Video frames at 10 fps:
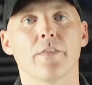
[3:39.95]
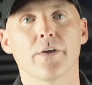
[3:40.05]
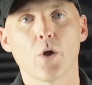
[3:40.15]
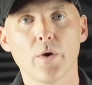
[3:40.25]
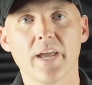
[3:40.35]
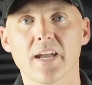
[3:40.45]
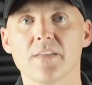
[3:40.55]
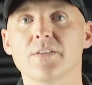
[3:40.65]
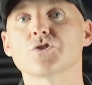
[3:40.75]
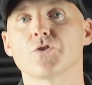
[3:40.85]
The Kodiak
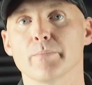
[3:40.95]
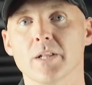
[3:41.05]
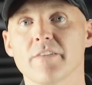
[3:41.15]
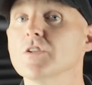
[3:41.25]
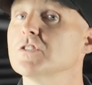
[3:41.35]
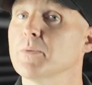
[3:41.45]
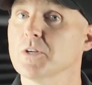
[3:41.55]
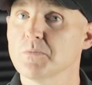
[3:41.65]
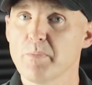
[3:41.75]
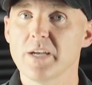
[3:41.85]
in this trim level is
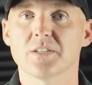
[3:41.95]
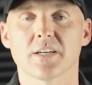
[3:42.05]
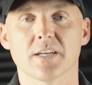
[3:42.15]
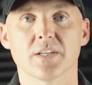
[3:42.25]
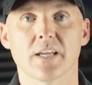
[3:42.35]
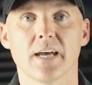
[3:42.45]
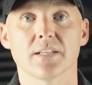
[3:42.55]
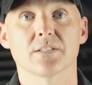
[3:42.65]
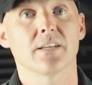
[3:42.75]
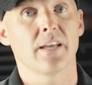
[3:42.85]
about as basic as it
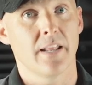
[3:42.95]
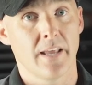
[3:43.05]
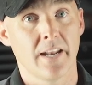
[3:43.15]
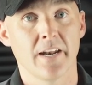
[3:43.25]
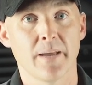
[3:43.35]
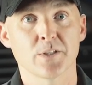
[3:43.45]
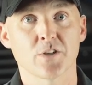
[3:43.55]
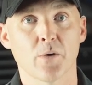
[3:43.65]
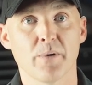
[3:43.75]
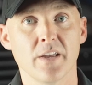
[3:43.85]
gets, and at an
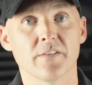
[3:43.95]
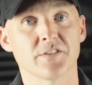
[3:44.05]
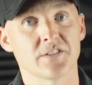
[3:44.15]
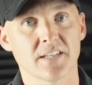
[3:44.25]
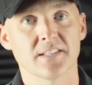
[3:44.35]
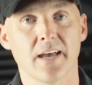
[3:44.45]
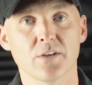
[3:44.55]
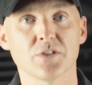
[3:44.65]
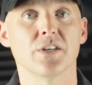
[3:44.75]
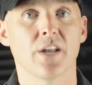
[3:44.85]
MSRP of
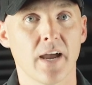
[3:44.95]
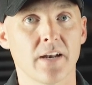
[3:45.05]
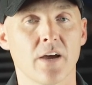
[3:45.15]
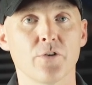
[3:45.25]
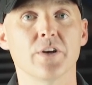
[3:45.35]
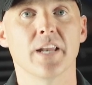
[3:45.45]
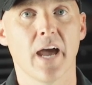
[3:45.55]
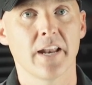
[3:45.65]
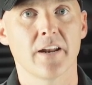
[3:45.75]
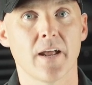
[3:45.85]

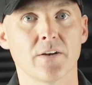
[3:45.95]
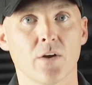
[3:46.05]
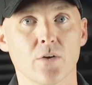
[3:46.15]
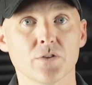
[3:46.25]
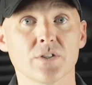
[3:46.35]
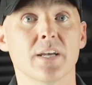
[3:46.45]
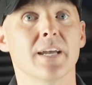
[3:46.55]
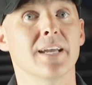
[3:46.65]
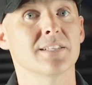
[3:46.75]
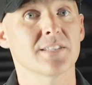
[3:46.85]
$6,999,
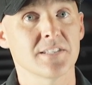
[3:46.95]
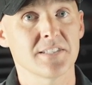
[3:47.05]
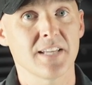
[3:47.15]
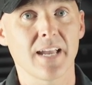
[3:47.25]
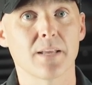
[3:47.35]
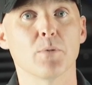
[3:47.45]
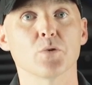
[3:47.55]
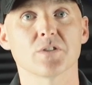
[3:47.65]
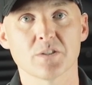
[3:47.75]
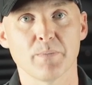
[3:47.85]
it's the second
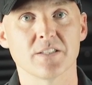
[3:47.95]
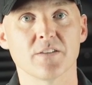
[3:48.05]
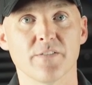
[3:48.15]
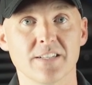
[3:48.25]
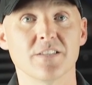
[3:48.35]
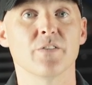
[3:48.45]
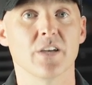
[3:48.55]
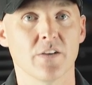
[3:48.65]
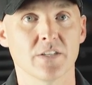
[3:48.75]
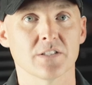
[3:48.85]
most expensive
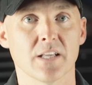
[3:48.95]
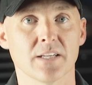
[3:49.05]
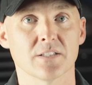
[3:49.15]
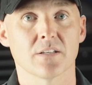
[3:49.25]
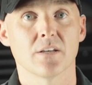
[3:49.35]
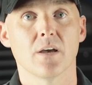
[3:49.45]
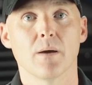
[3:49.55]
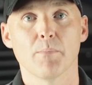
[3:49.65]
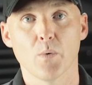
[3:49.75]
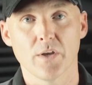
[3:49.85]
ATV on this list.
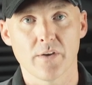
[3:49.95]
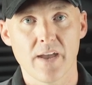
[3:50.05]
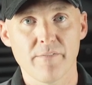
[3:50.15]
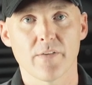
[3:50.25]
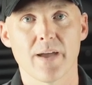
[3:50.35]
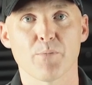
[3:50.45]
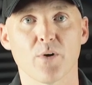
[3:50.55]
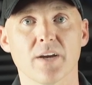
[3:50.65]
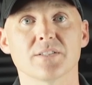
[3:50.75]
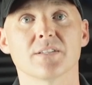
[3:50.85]
But what you get for that
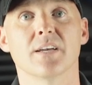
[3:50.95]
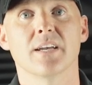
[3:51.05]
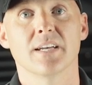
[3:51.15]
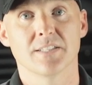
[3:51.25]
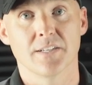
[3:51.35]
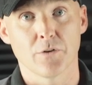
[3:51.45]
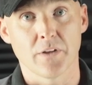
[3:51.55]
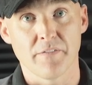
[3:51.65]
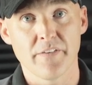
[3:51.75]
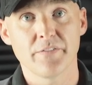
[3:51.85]
price is a
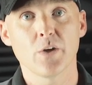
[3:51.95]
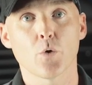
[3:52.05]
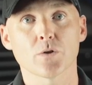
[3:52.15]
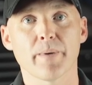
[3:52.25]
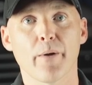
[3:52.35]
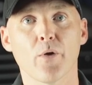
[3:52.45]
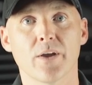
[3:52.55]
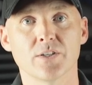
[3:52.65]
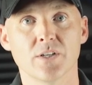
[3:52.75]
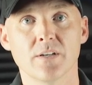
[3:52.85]
nearly 50 horsepower
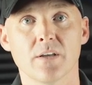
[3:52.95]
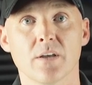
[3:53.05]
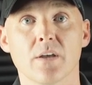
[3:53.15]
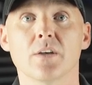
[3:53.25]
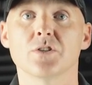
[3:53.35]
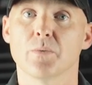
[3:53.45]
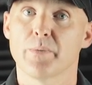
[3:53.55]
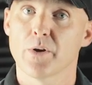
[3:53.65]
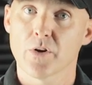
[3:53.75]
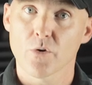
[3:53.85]
engine,
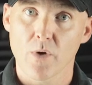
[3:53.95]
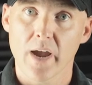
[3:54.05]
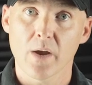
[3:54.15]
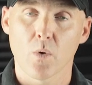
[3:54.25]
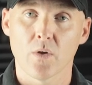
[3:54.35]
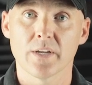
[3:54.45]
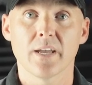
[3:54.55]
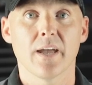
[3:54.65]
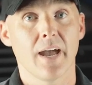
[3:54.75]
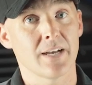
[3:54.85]
superior ride
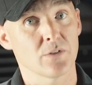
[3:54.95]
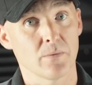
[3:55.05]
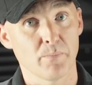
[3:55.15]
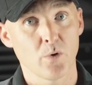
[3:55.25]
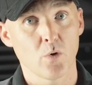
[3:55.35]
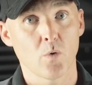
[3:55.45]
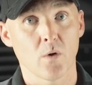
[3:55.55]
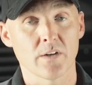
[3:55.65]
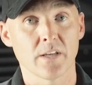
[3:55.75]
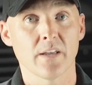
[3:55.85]
quality, excellent build
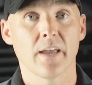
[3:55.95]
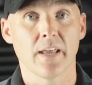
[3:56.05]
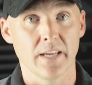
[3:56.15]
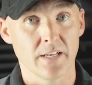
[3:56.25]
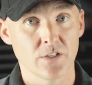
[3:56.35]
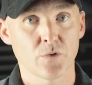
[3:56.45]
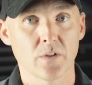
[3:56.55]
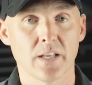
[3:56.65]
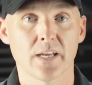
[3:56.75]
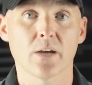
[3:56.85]
quality, and
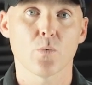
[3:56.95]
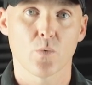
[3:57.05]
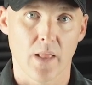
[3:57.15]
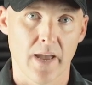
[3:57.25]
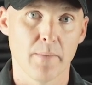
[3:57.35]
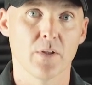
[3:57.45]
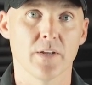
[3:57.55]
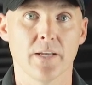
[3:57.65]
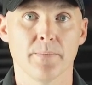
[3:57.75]
industry-leading reliability.